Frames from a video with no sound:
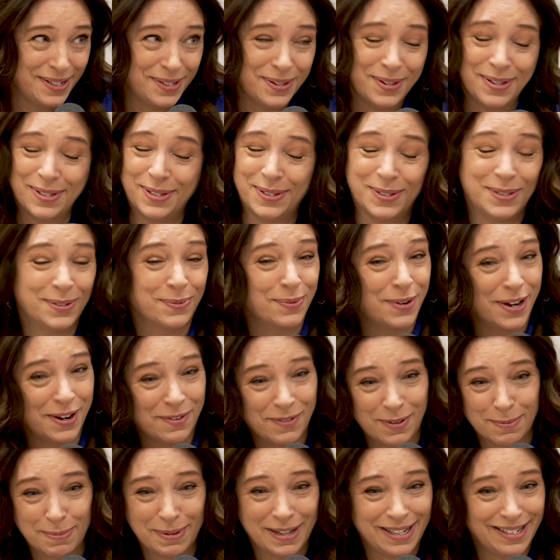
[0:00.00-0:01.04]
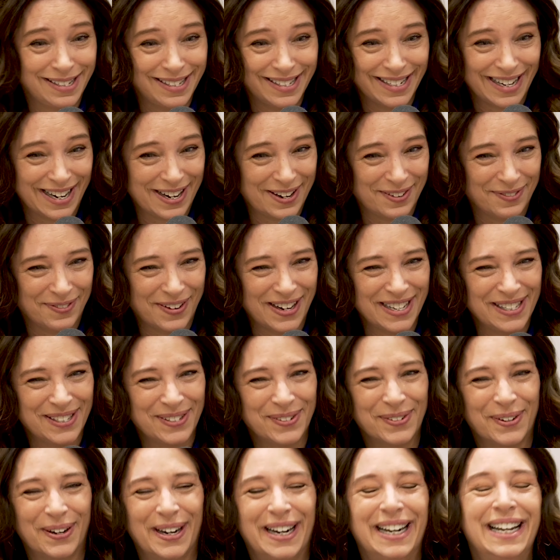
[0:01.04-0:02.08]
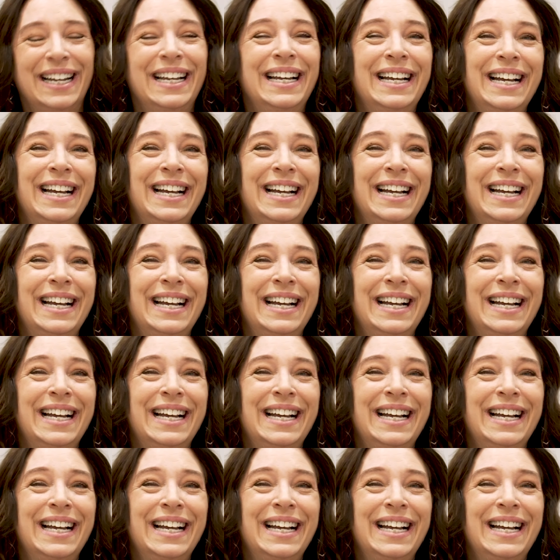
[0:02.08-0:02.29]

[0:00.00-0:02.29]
So this is one of the places I could find story.